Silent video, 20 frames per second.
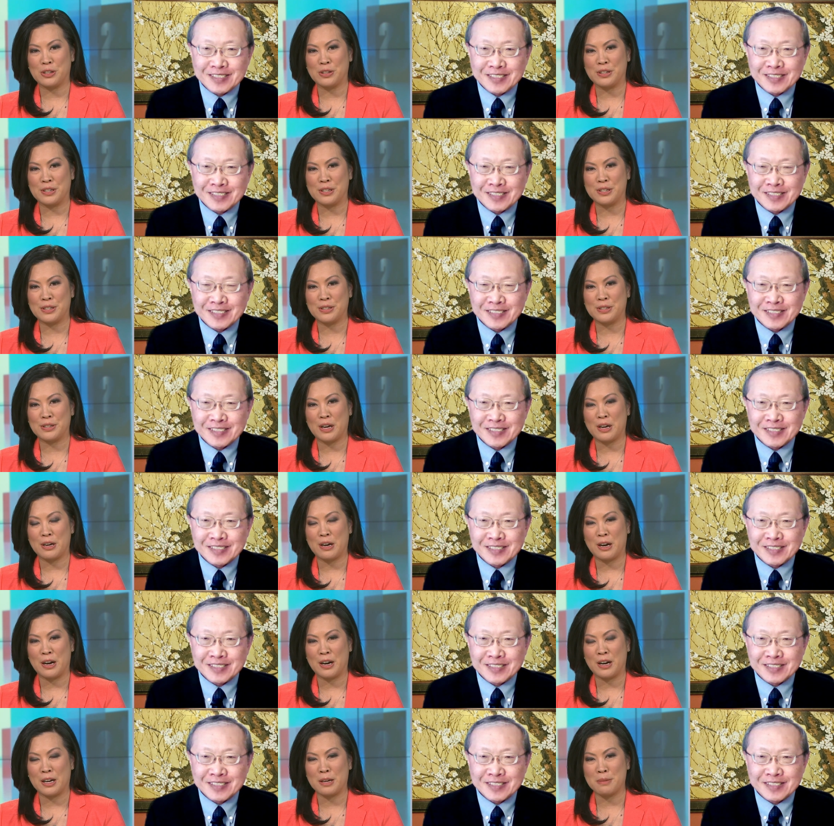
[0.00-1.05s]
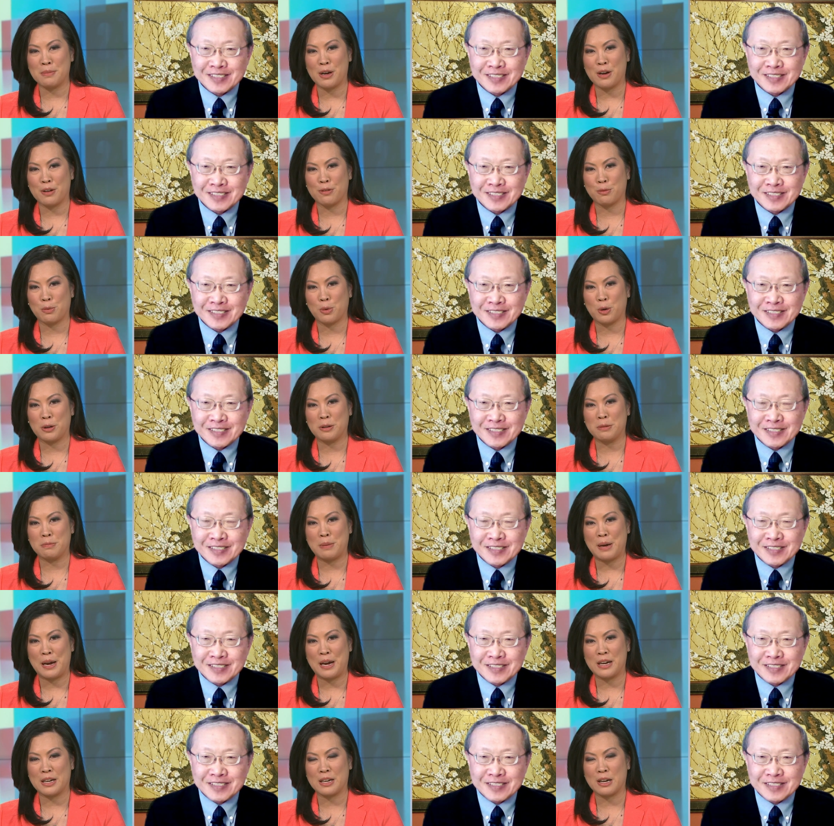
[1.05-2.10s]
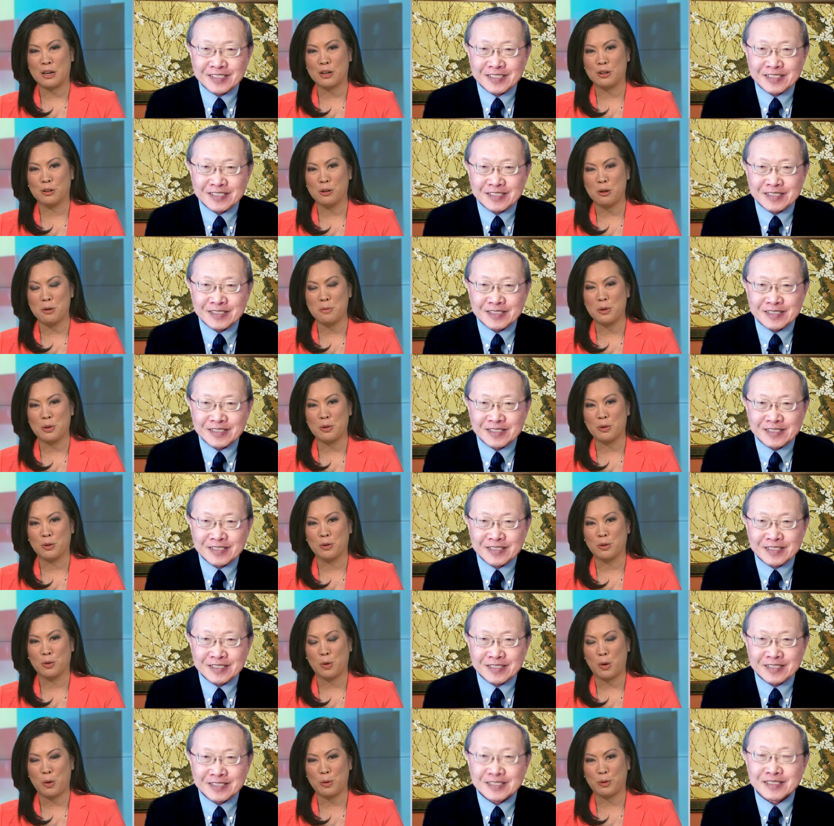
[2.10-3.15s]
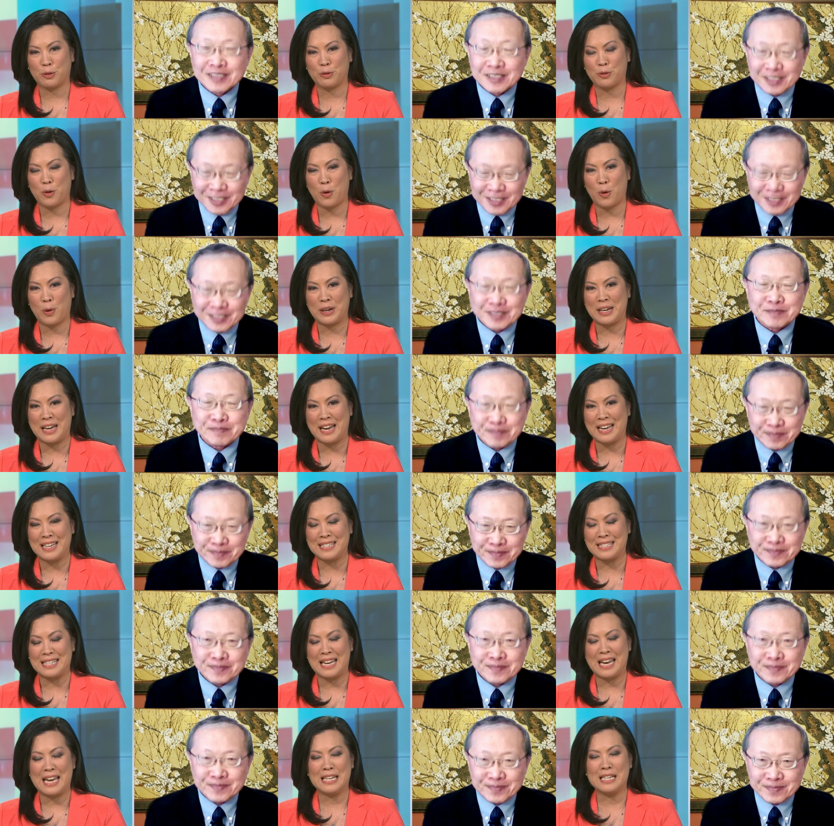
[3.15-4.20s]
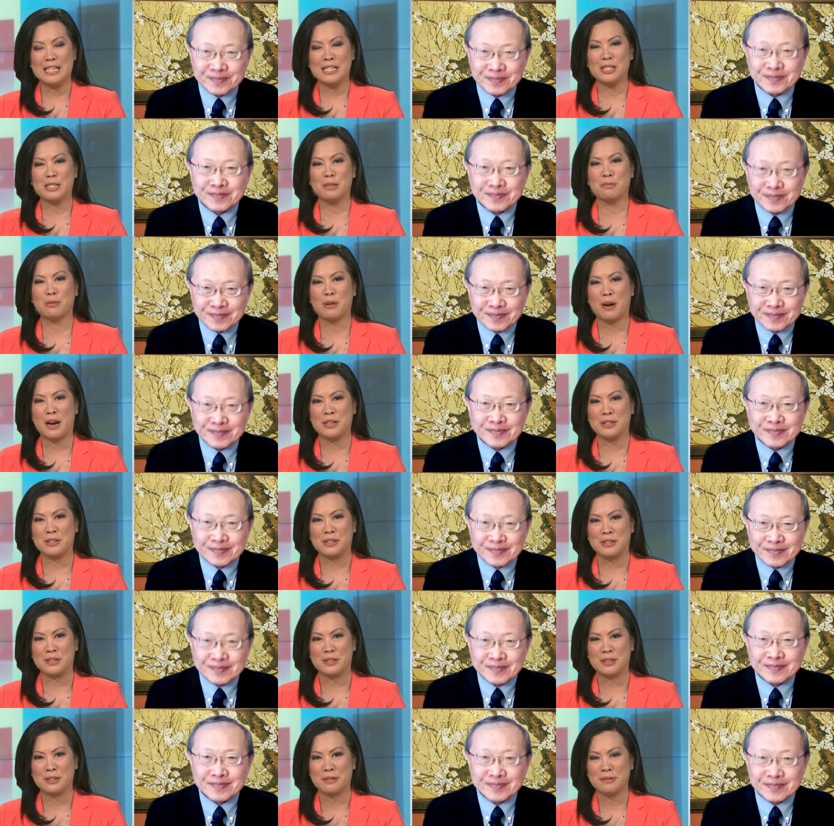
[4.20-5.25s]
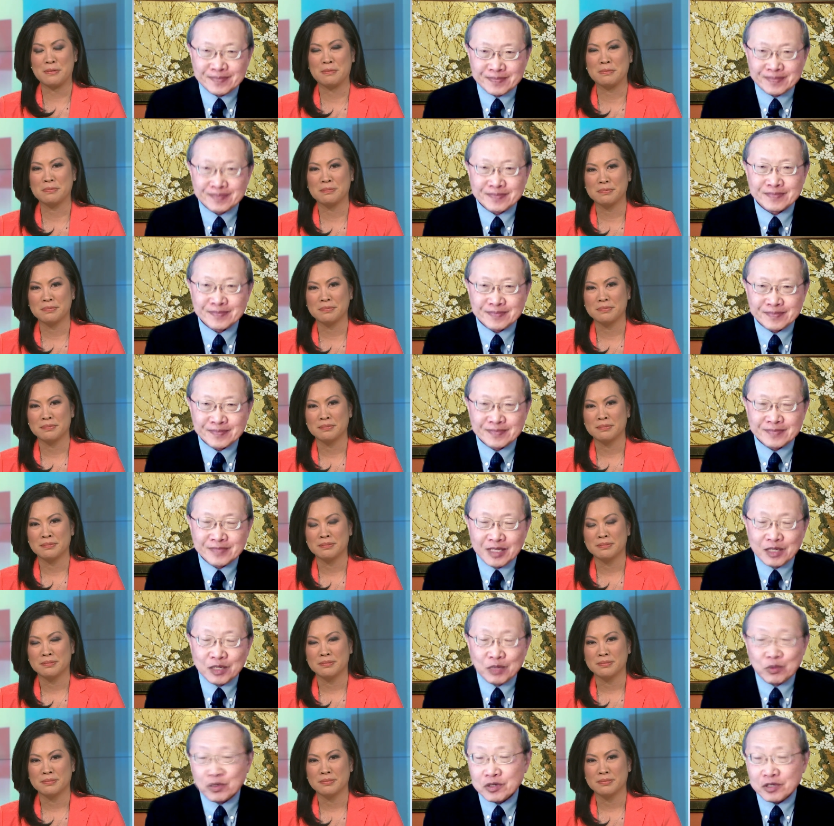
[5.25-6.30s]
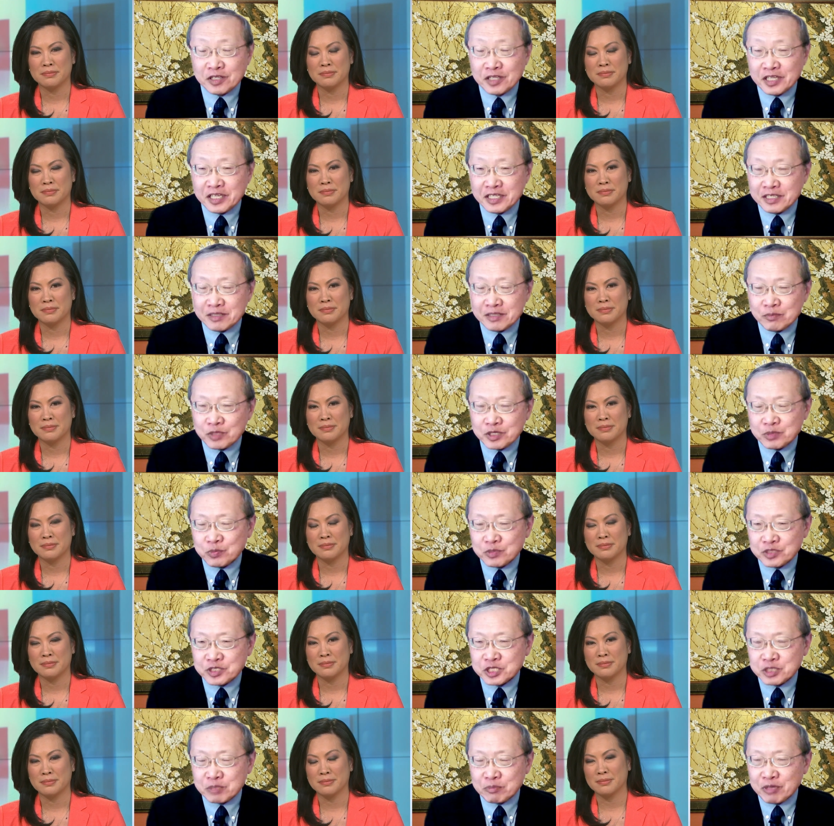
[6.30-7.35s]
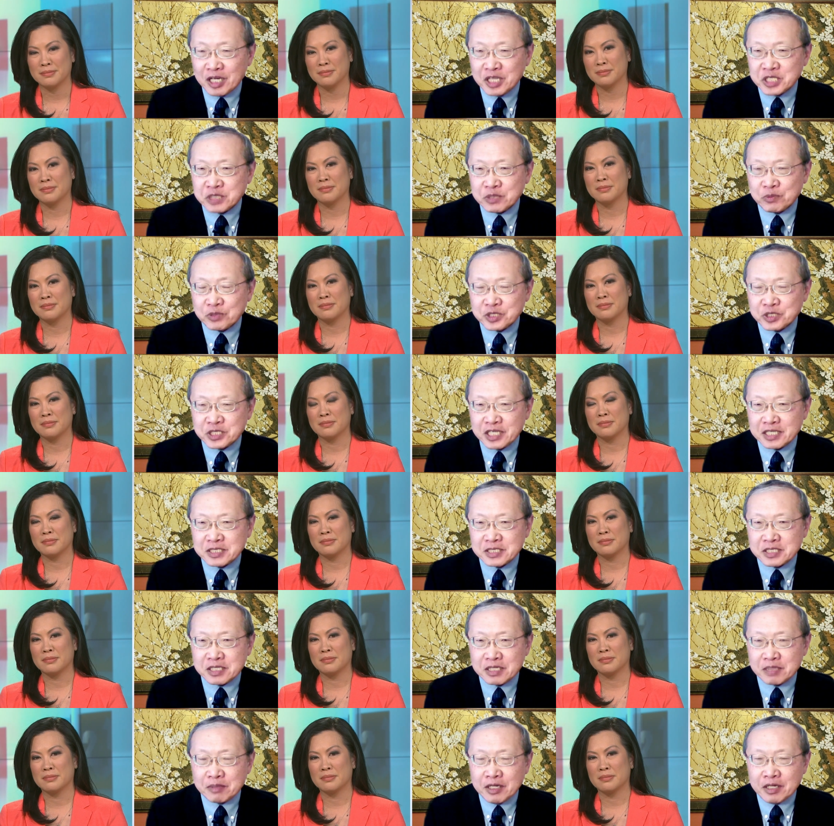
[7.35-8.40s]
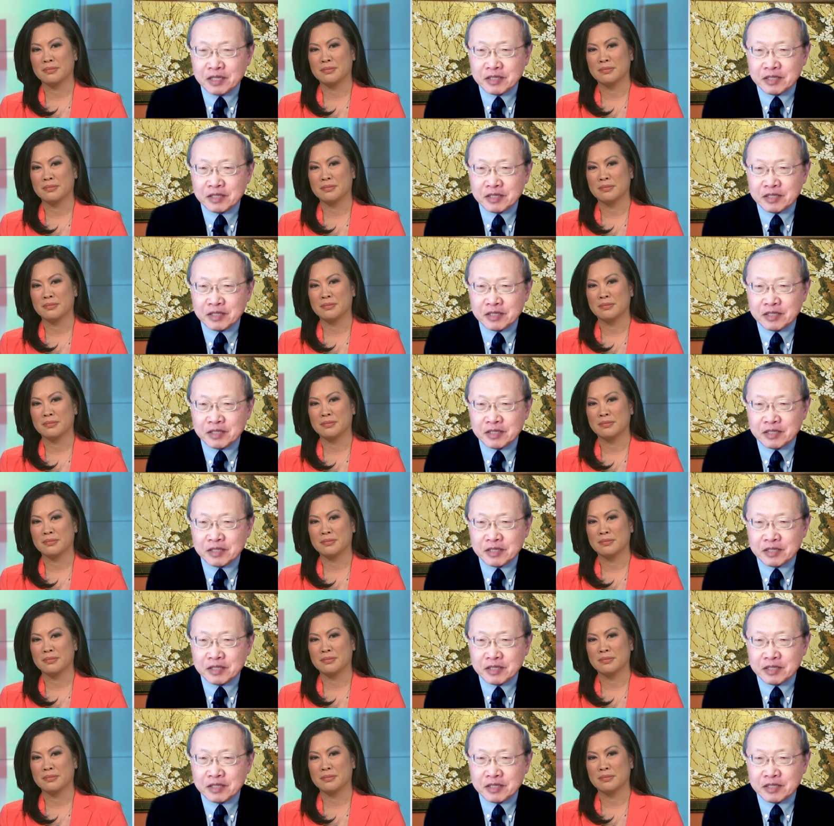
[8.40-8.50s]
Speaker 1: this IMF World Bank global growth forecast. Any surprises?
Speaker 2: Well, Elaine, what was surprising was that uh, the